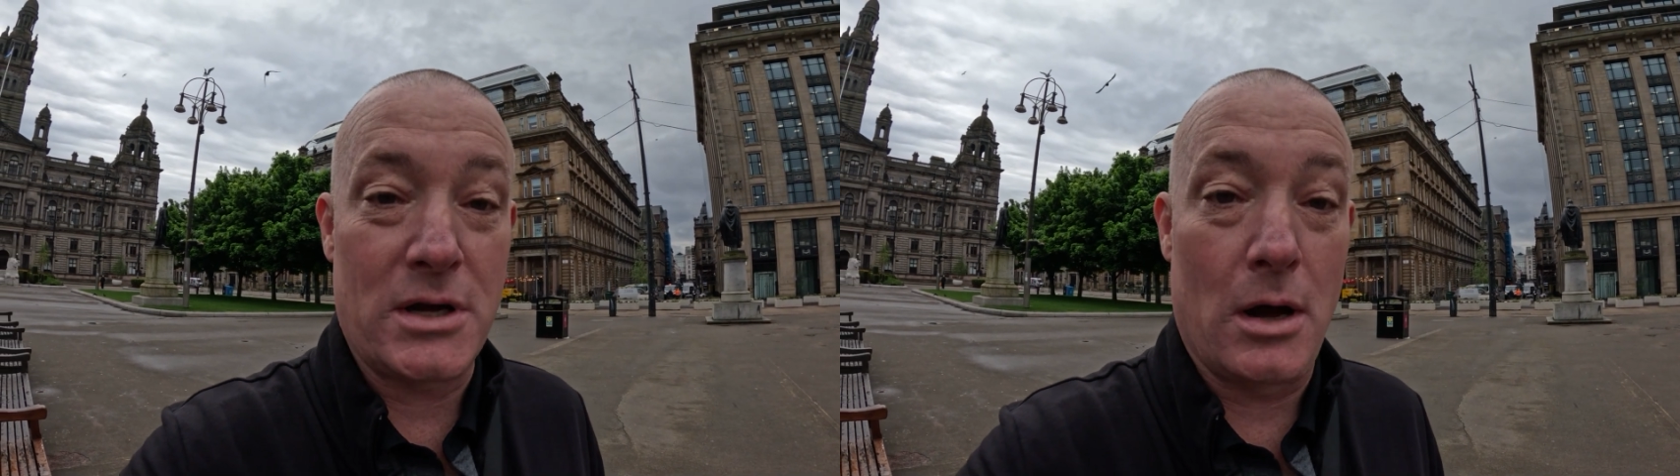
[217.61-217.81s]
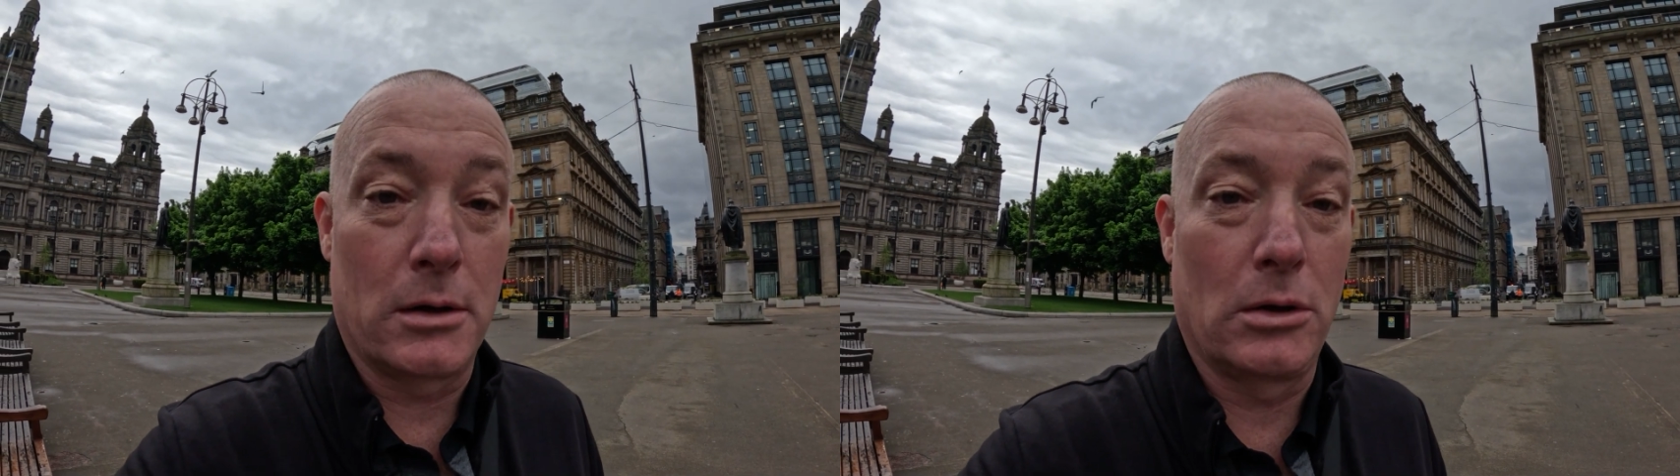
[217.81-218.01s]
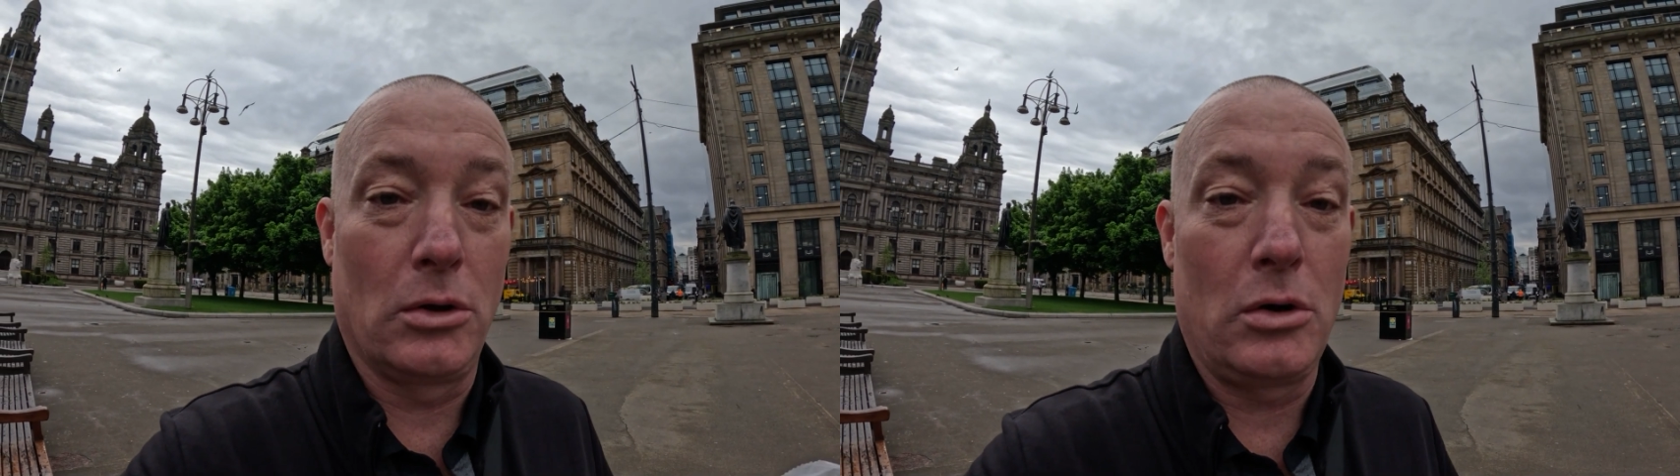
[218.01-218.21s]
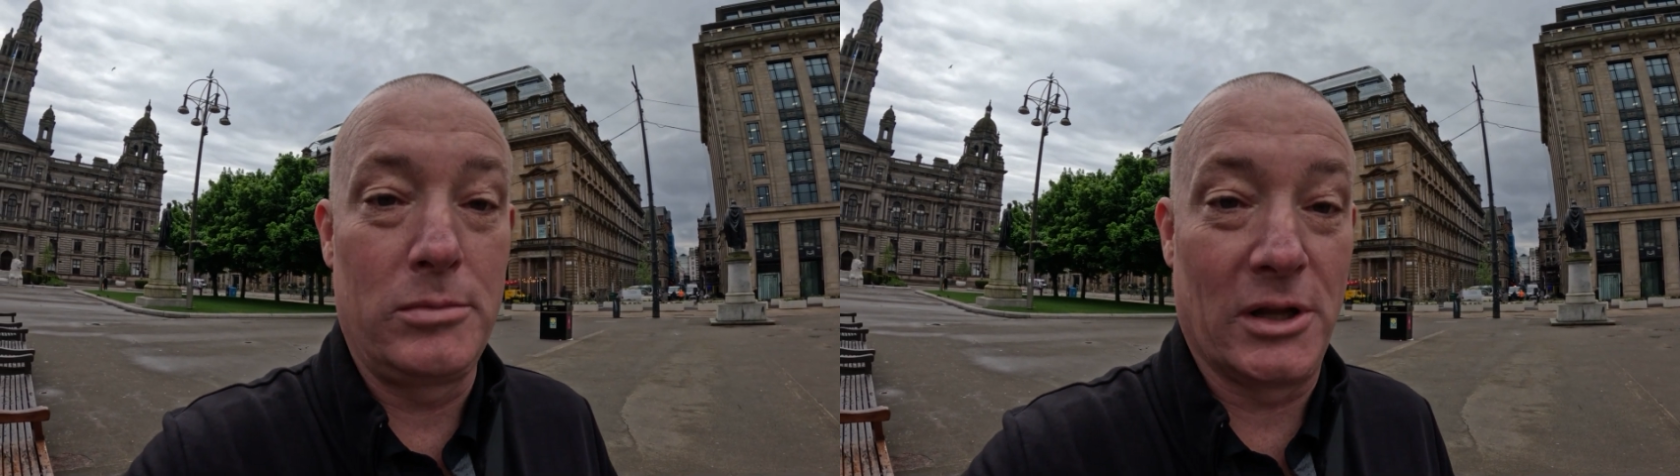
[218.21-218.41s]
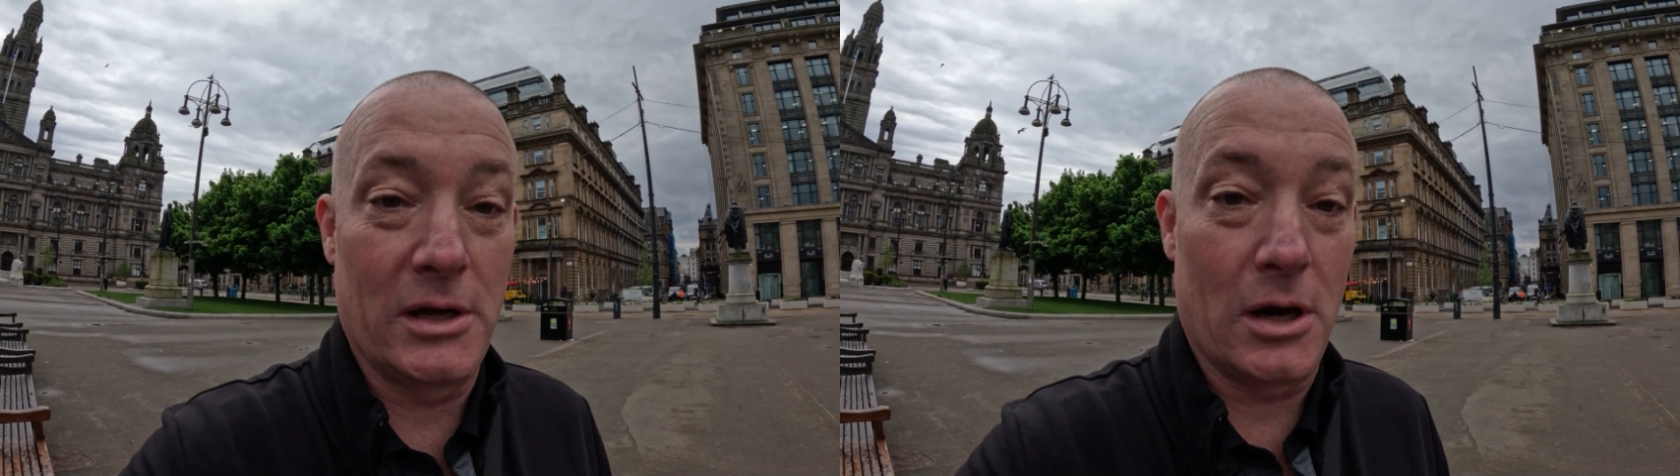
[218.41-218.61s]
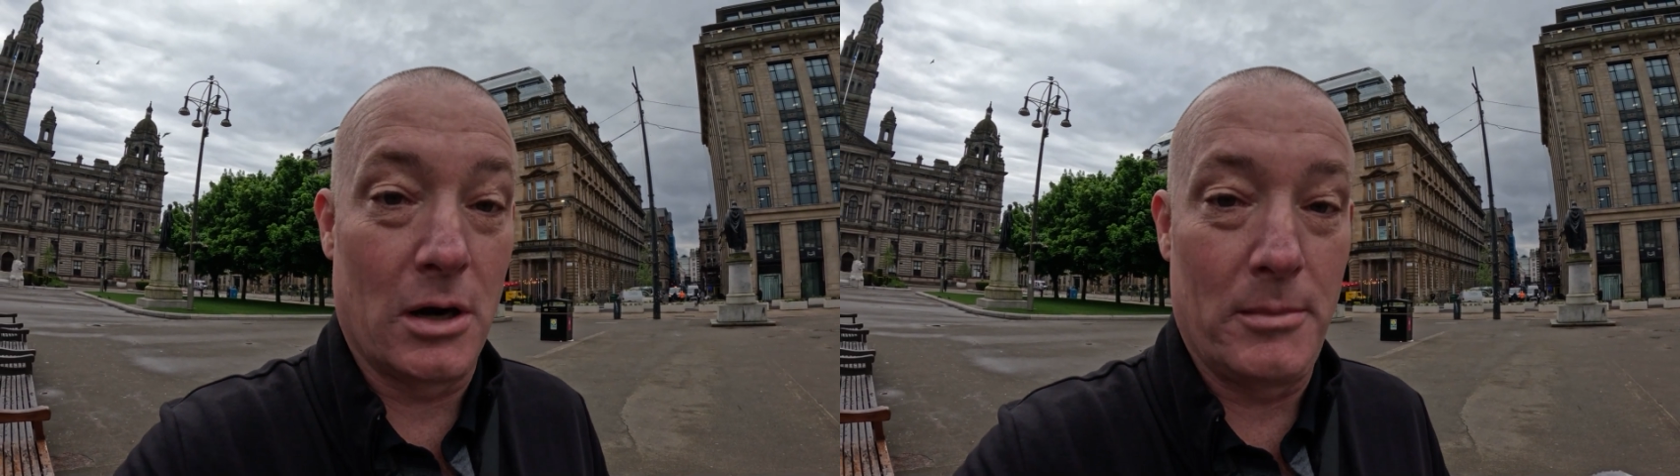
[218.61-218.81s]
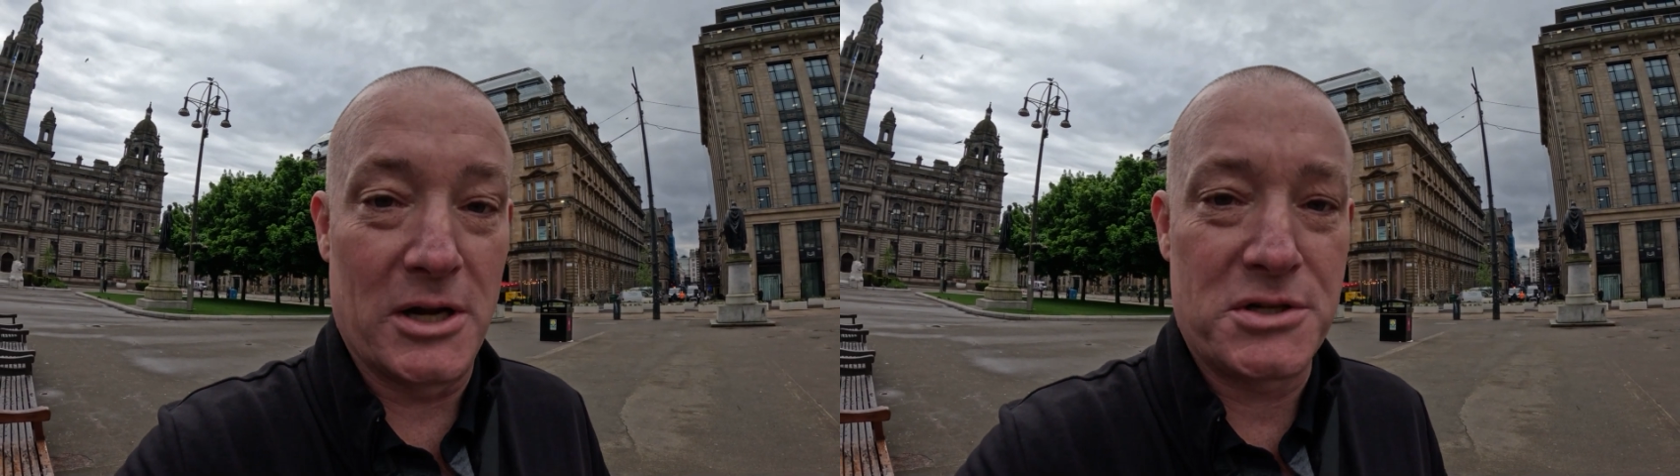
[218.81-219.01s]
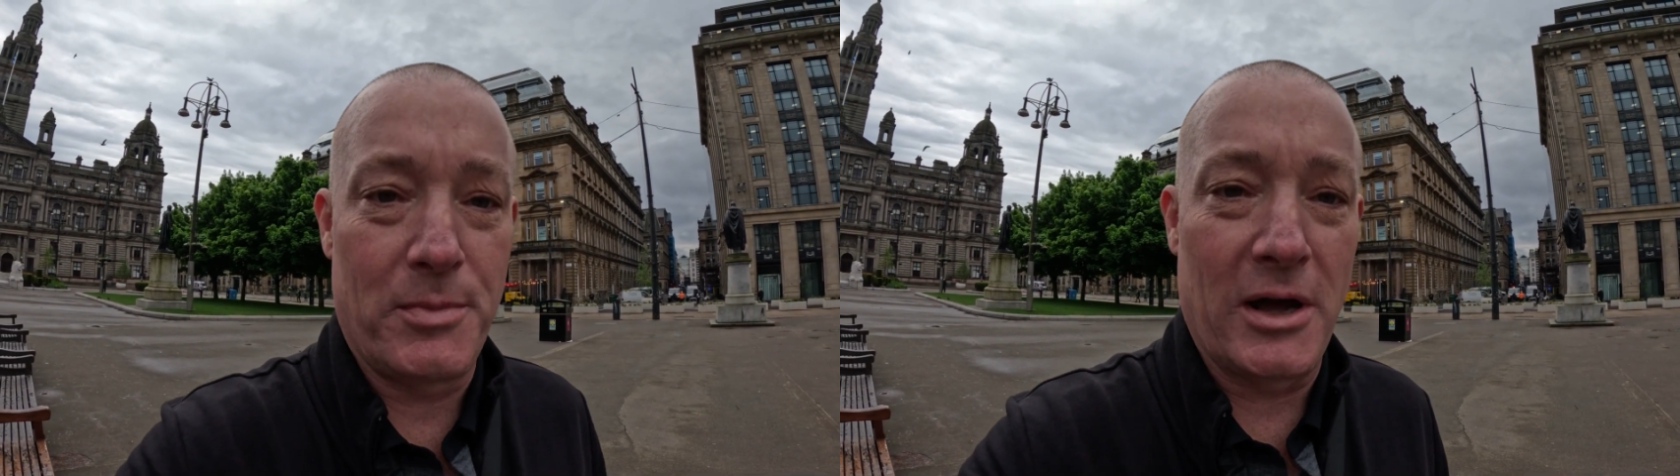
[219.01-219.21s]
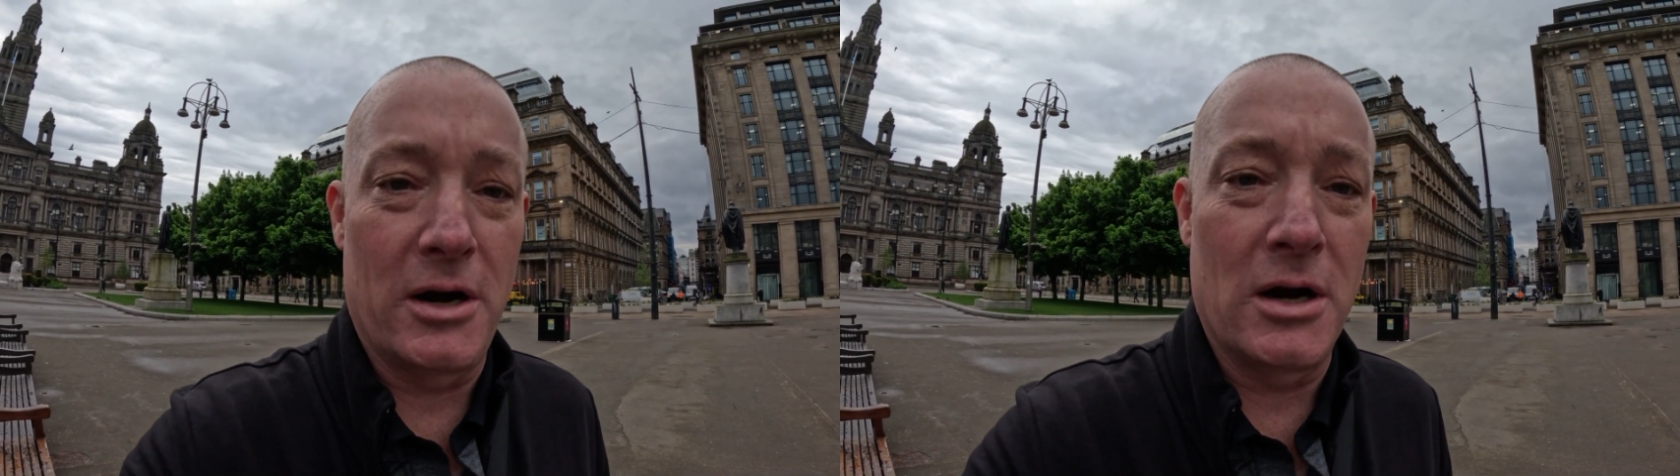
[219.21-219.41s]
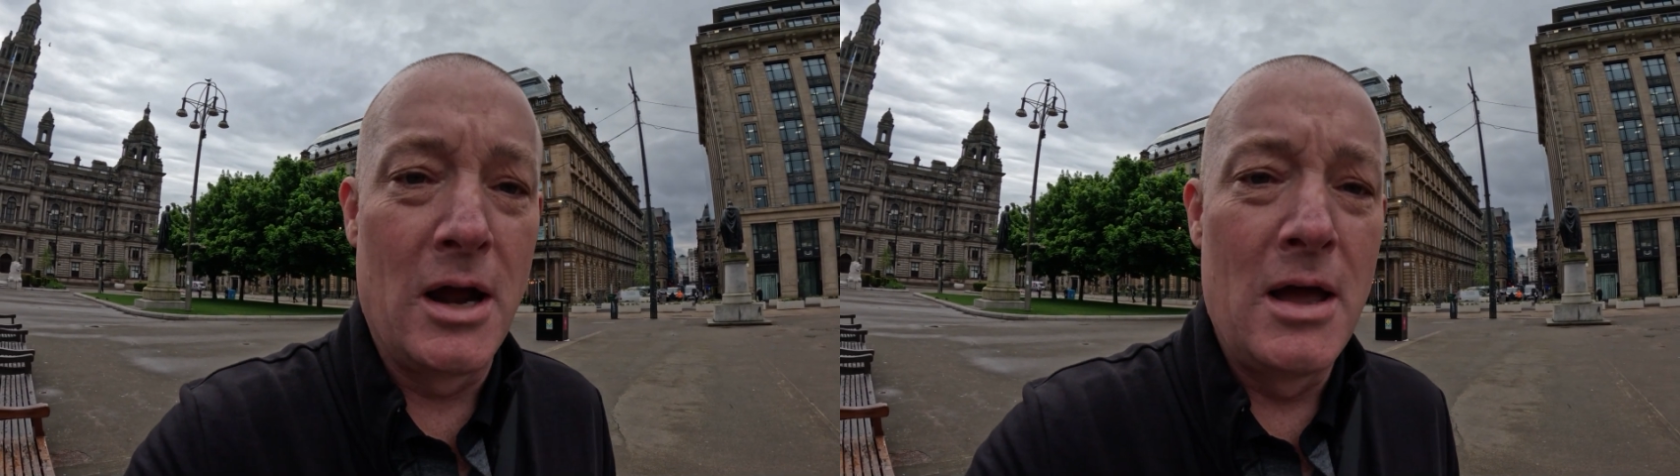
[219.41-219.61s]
globally are much better.